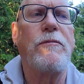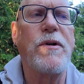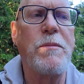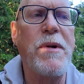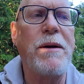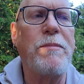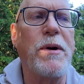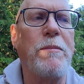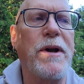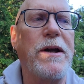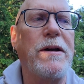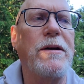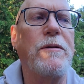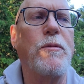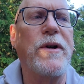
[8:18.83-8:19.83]
remember
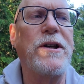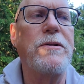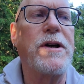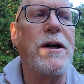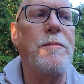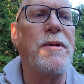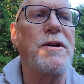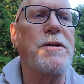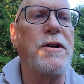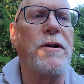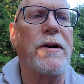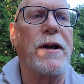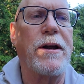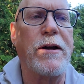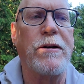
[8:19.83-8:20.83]
me when you come into
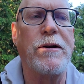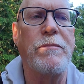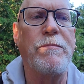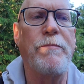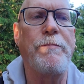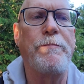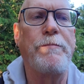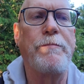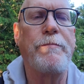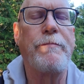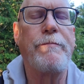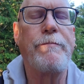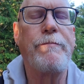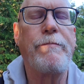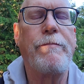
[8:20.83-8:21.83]
your kingdom."
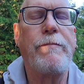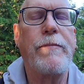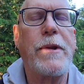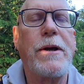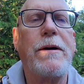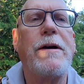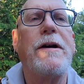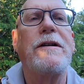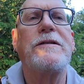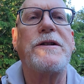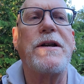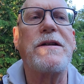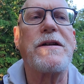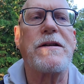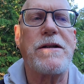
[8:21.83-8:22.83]

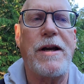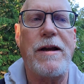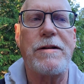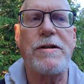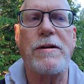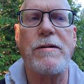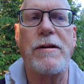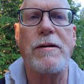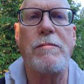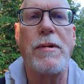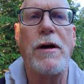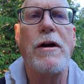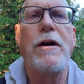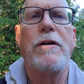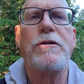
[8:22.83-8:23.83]
Jesus answered him,
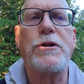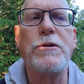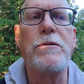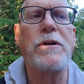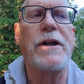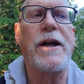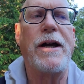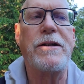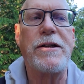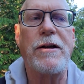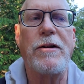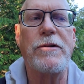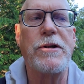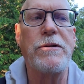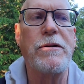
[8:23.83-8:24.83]
"Truly I
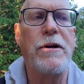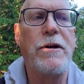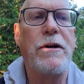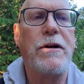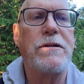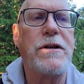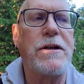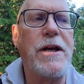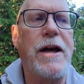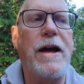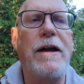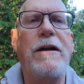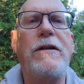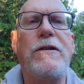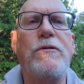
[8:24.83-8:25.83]
tell you, today
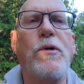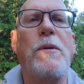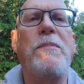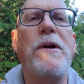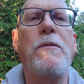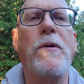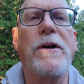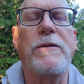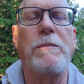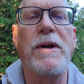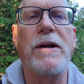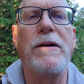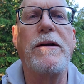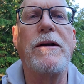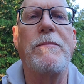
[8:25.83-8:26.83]
you will be with
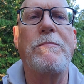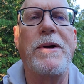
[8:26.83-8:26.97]
me in